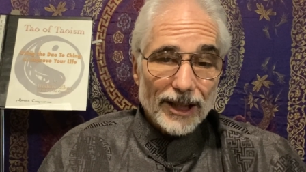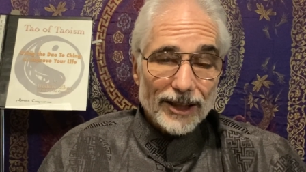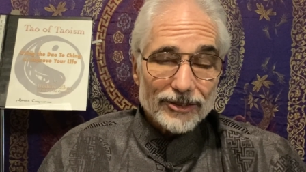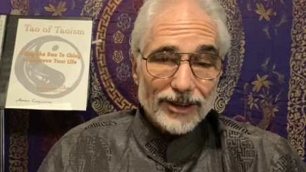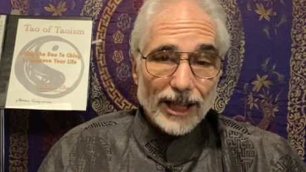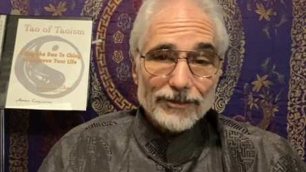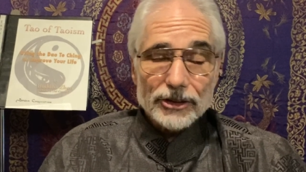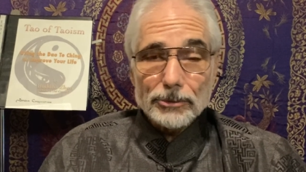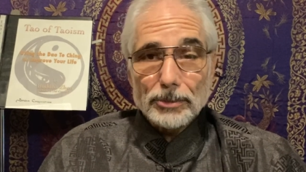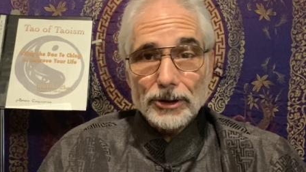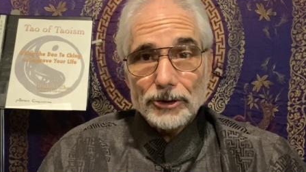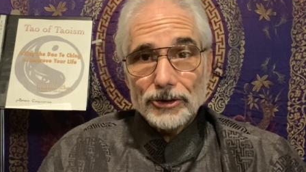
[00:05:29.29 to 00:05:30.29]
television
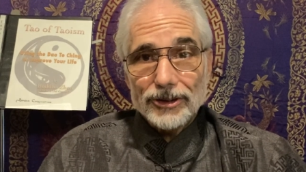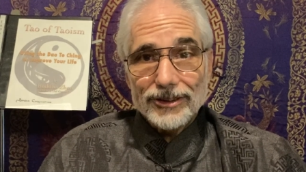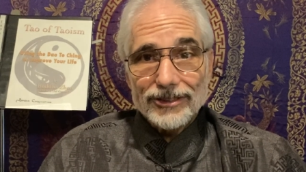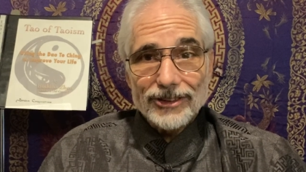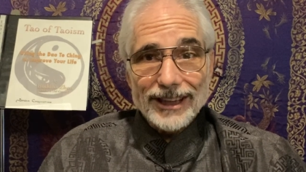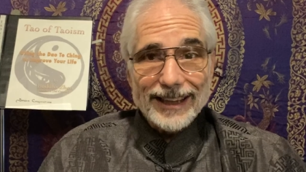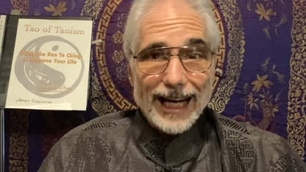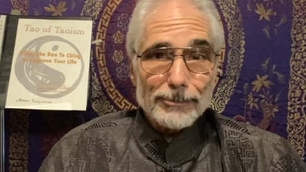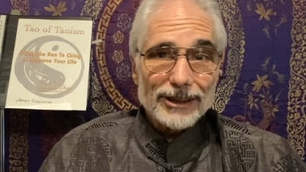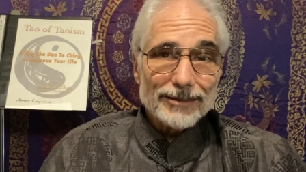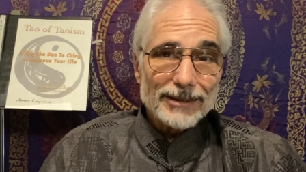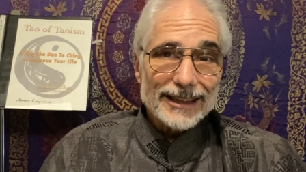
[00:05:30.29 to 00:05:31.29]
producer, and she
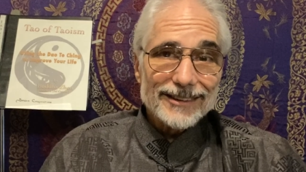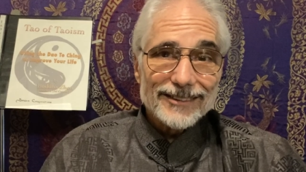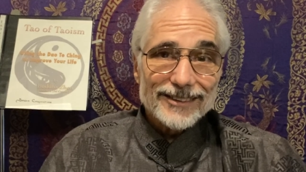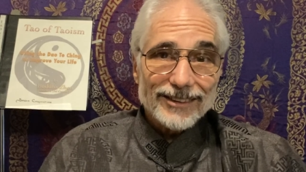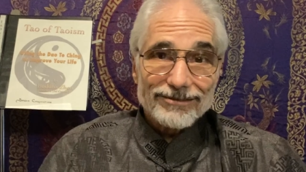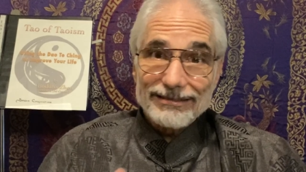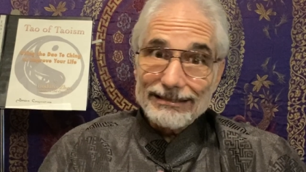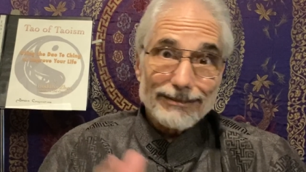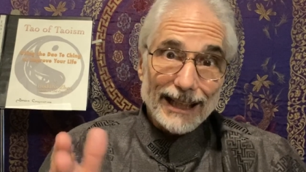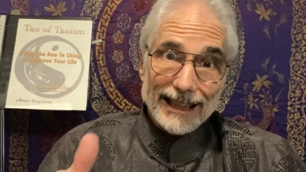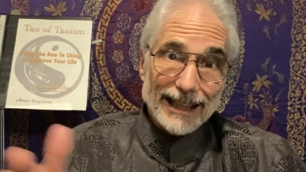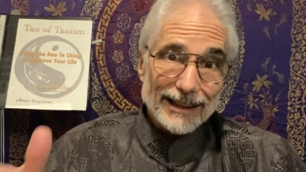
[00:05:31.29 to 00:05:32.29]
adopted me. So
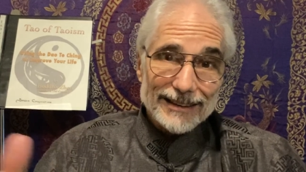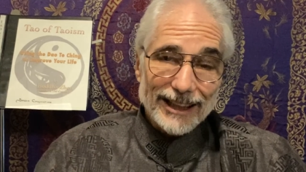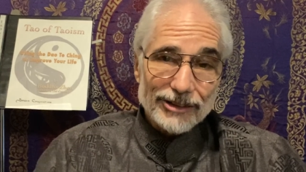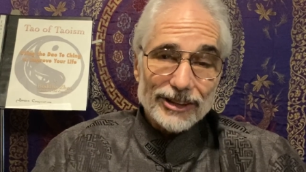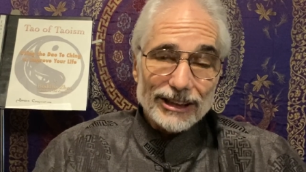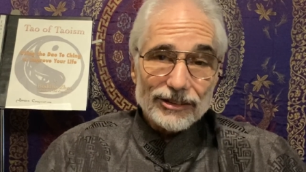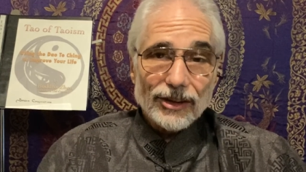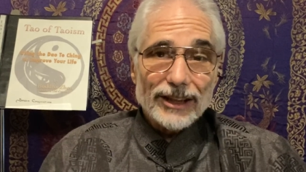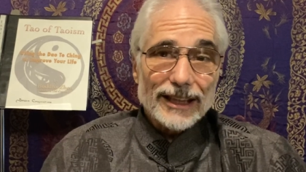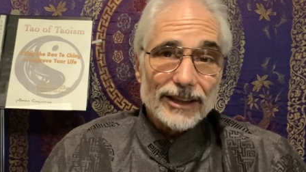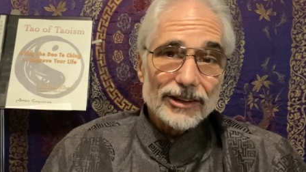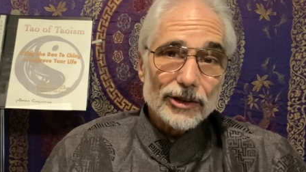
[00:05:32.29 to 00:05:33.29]
I got an interesting story
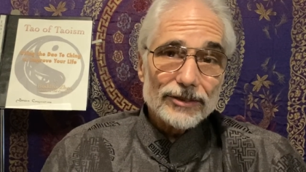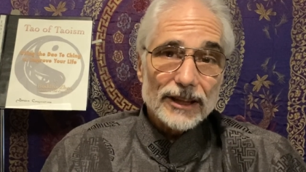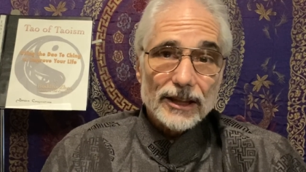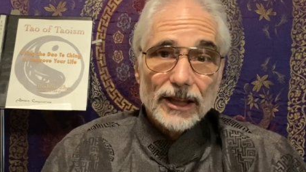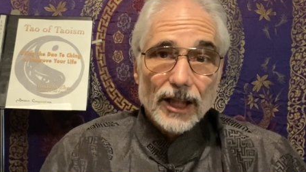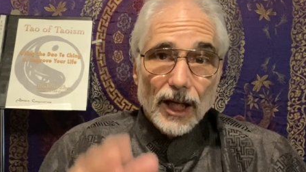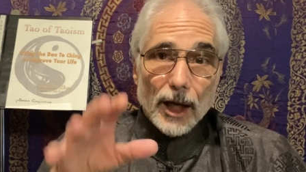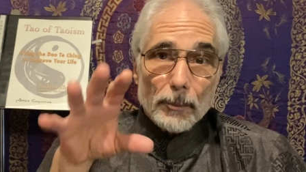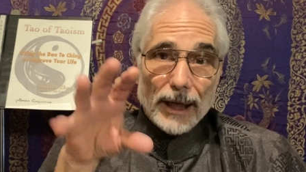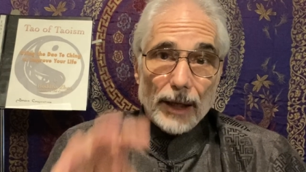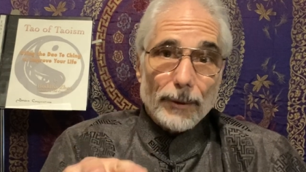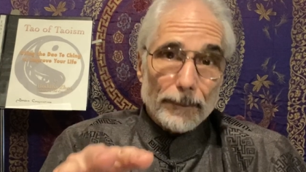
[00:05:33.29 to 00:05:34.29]
there in Newfoundland. But
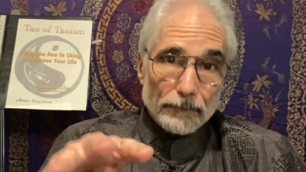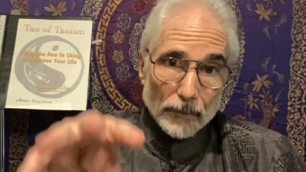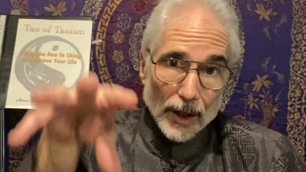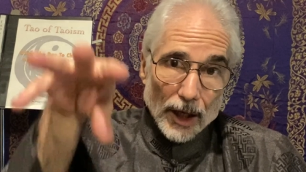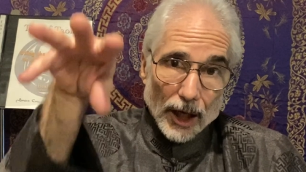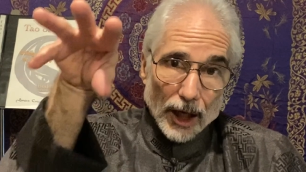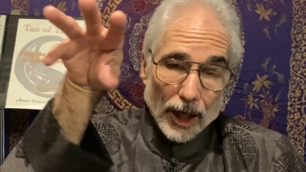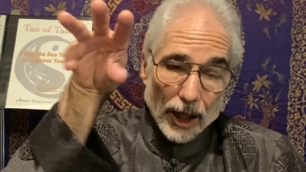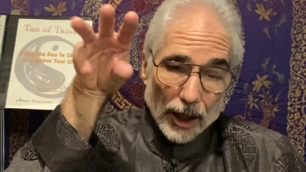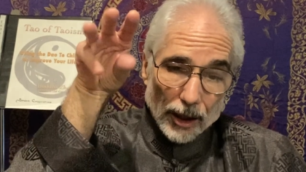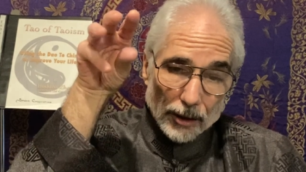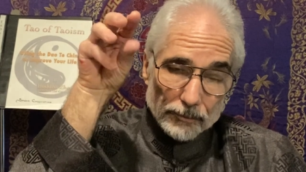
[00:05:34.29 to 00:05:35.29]
anyway,
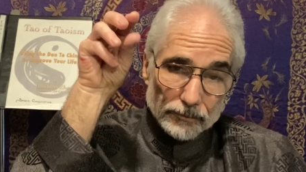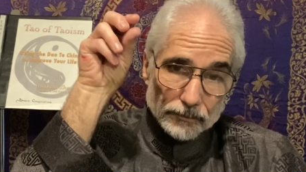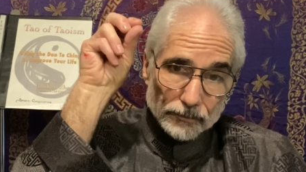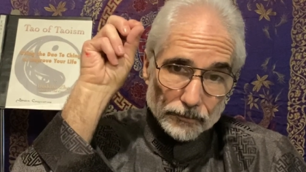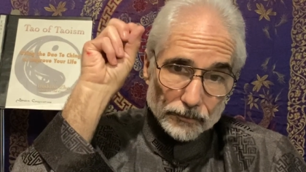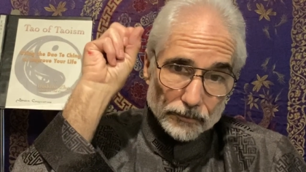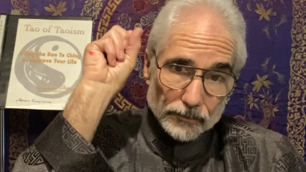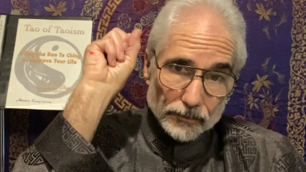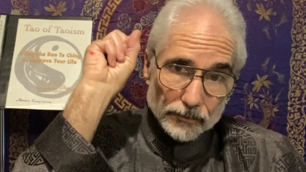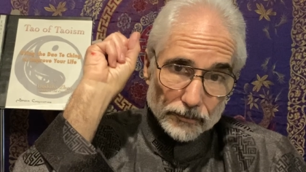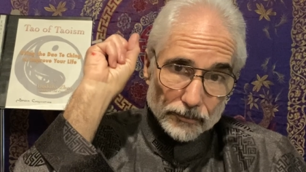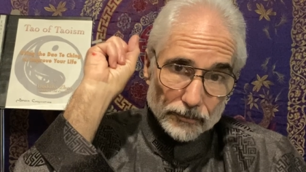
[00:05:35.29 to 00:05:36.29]

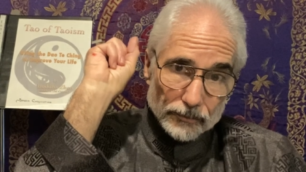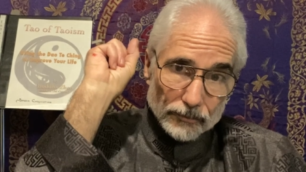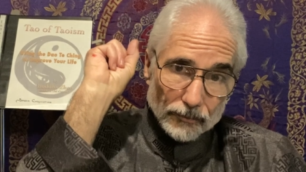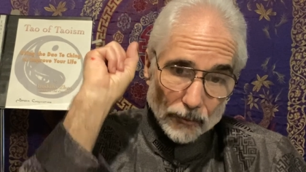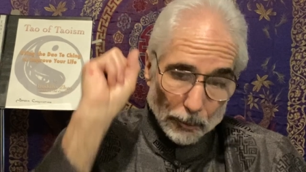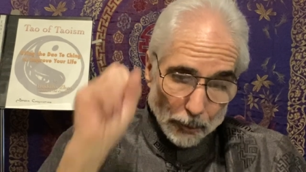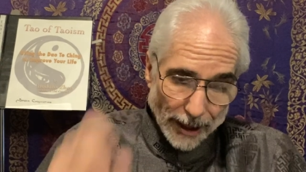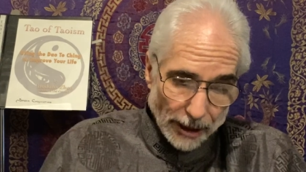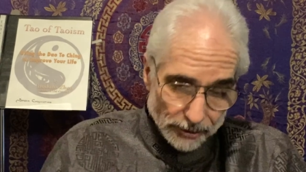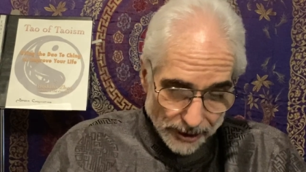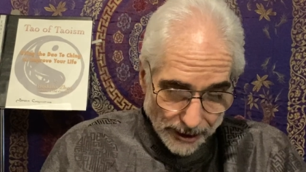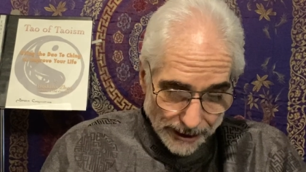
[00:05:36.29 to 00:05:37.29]
boy, how
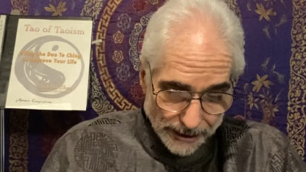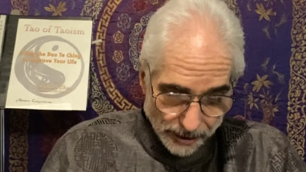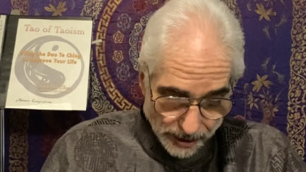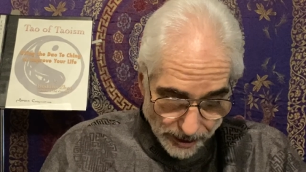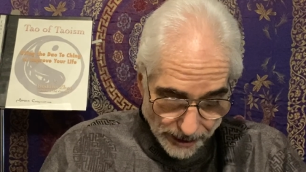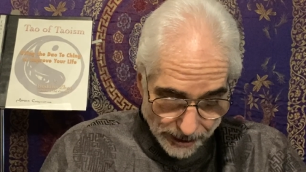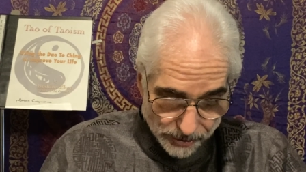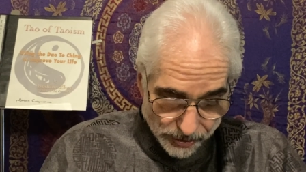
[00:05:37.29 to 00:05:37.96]
did I get onto that